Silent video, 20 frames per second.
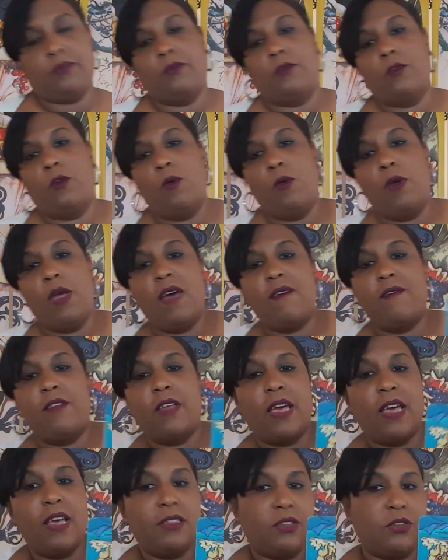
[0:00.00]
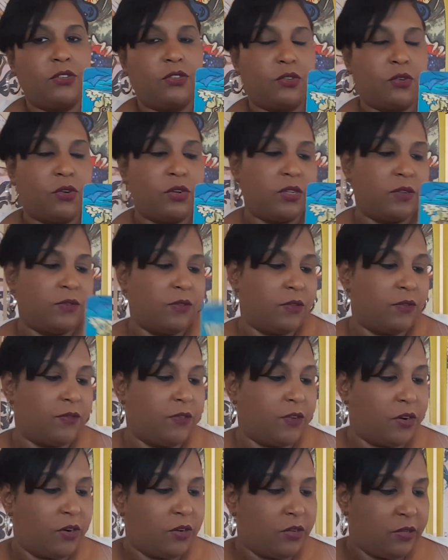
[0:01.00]
we have the Ace of Swords in
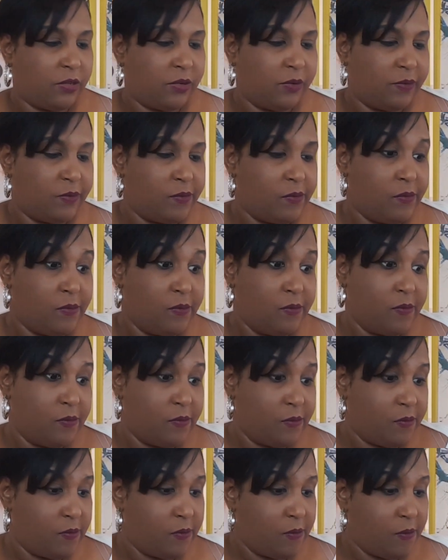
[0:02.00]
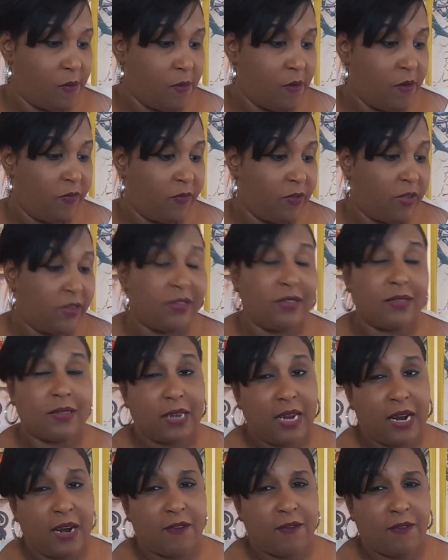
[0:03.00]
reverse. This is
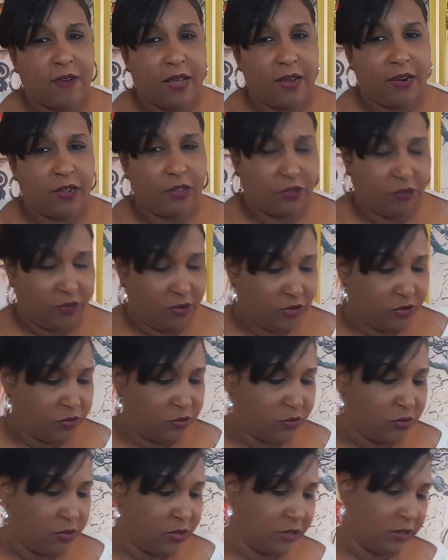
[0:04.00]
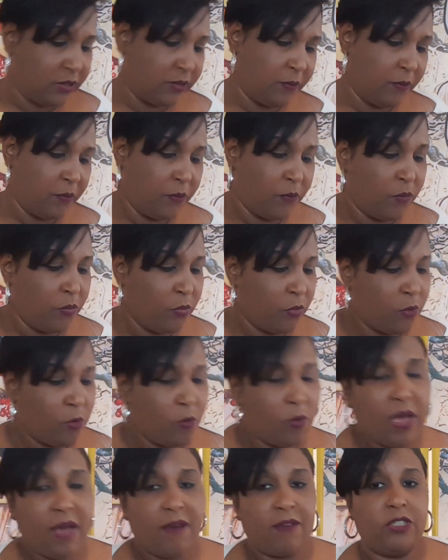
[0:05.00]
clarifying the Three of Swords.
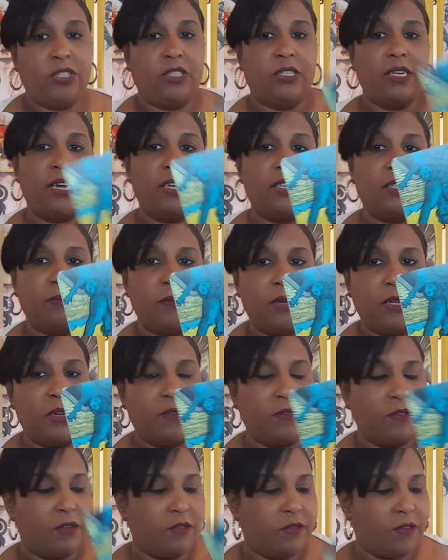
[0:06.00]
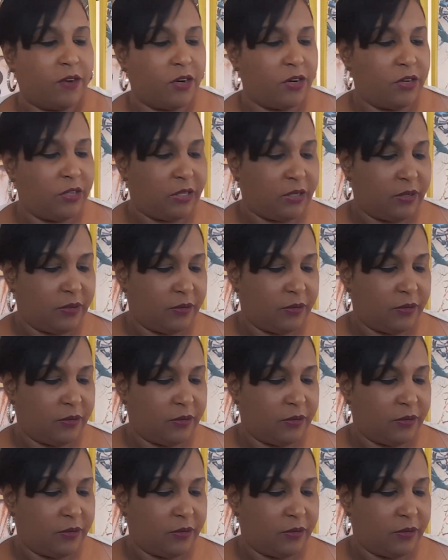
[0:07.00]
We have Judgment in reverse.